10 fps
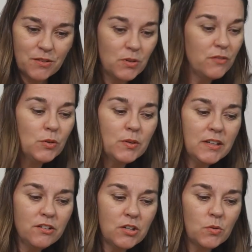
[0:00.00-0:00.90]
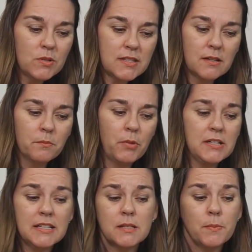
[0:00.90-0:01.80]
reviewing your notes,
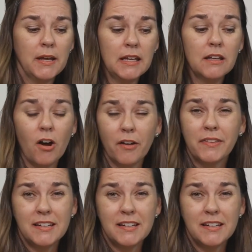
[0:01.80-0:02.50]
participating in online